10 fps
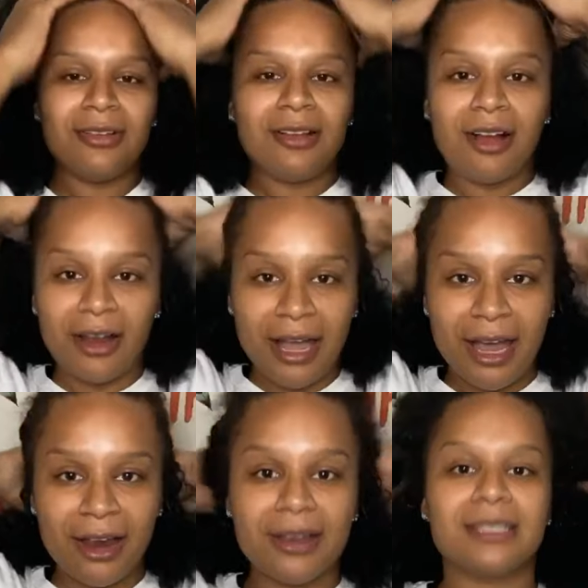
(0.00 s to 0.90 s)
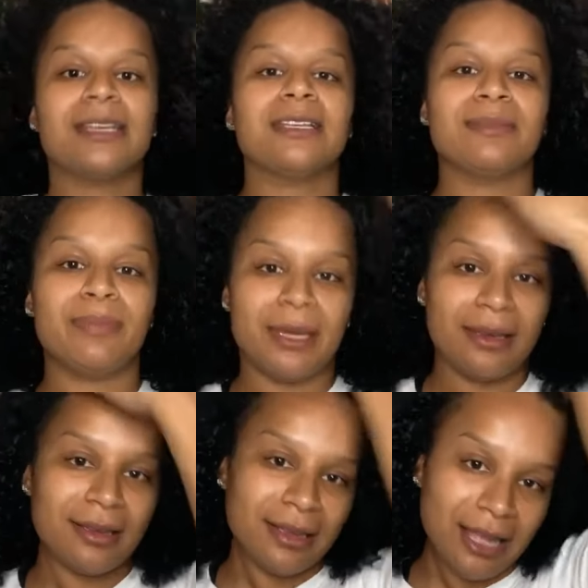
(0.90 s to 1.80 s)
our hair is
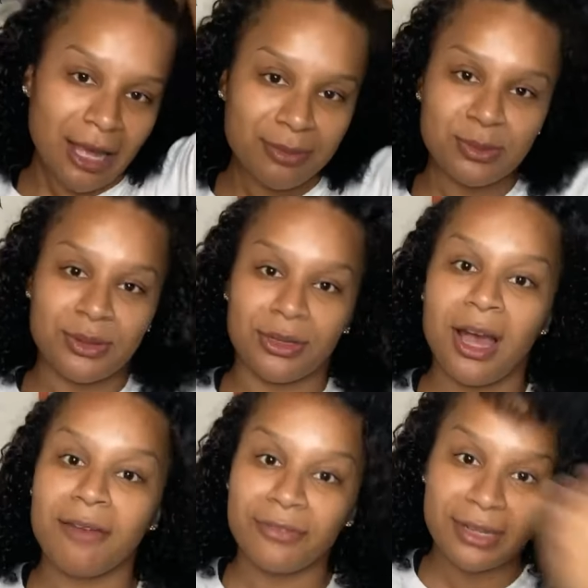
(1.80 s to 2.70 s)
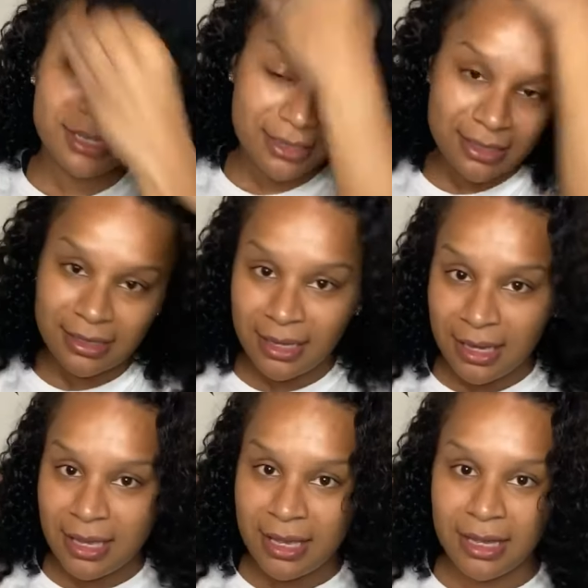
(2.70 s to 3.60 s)
big. Helps with the confidence.
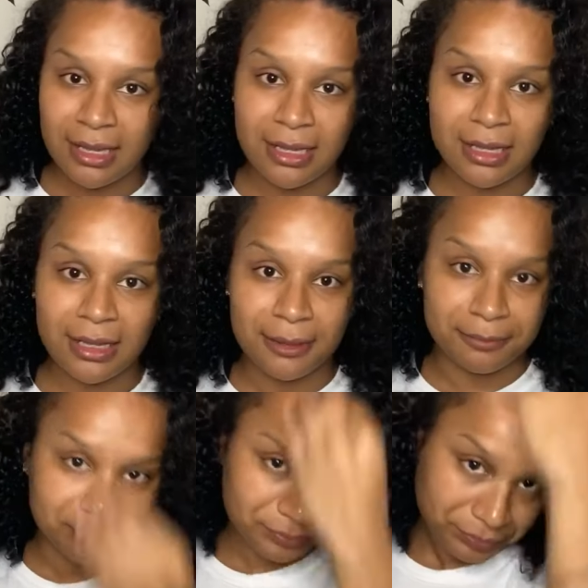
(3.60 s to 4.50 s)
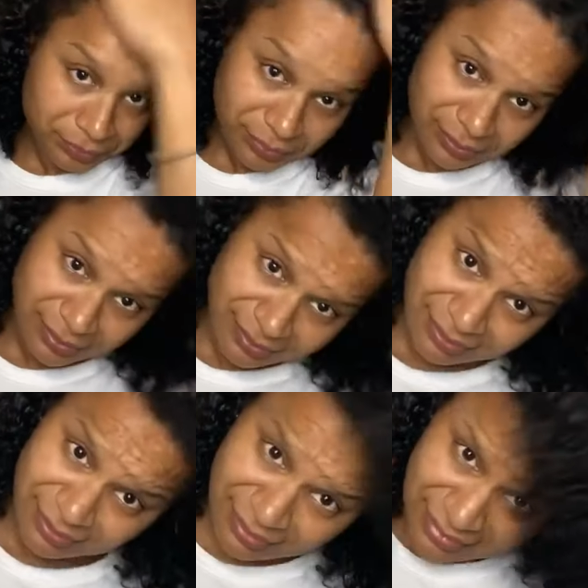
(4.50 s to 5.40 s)
I'm
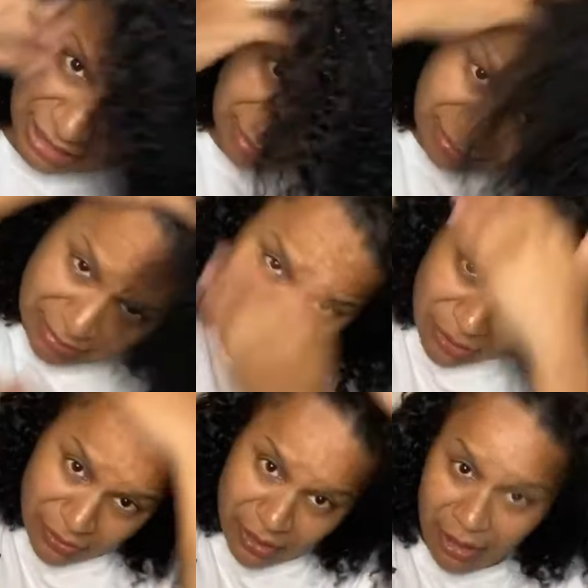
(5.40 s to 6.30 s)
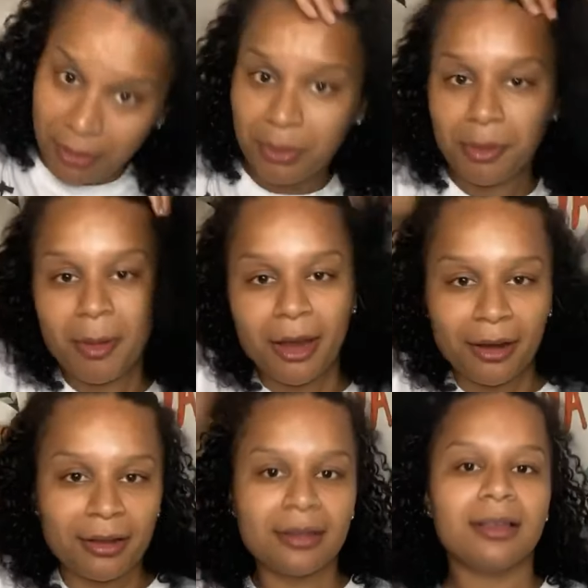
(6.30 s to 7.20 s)
trying to figure out how I want to wear my hair.
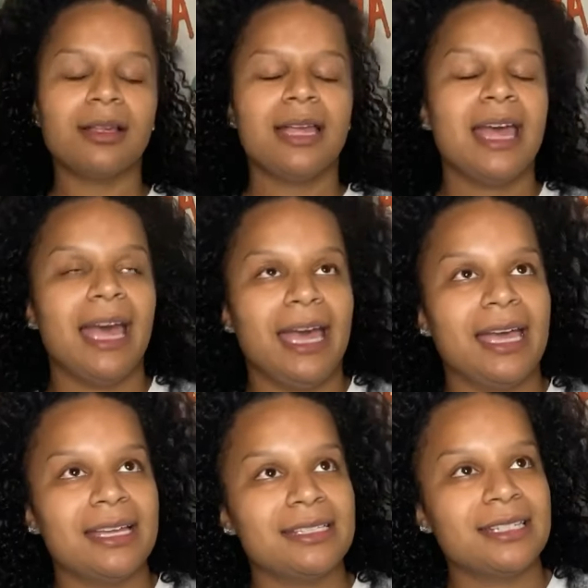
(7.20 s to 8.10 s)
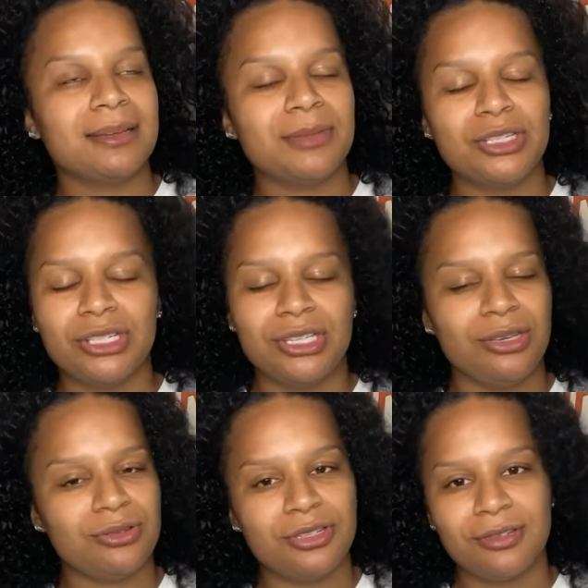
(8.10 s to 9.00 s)
And it's just
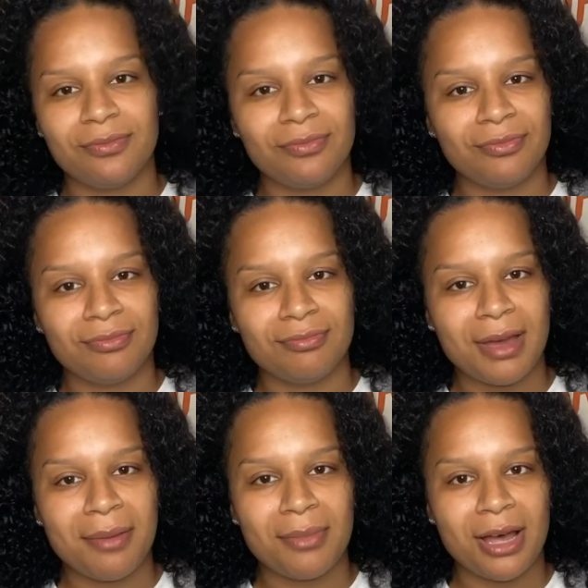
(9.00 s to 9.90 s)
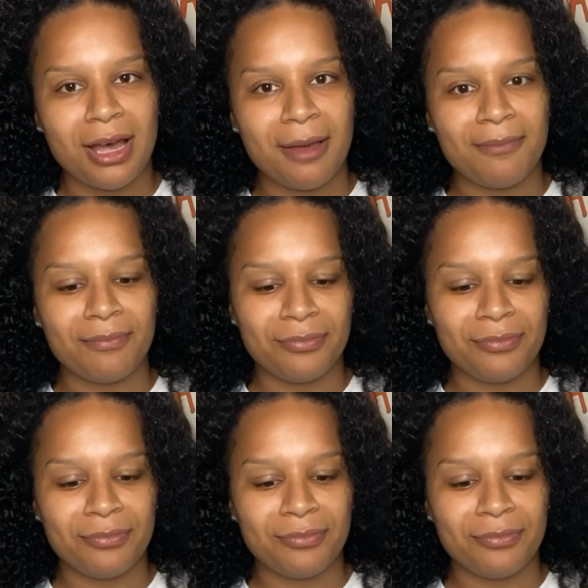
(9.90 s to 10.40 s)
huge. My mom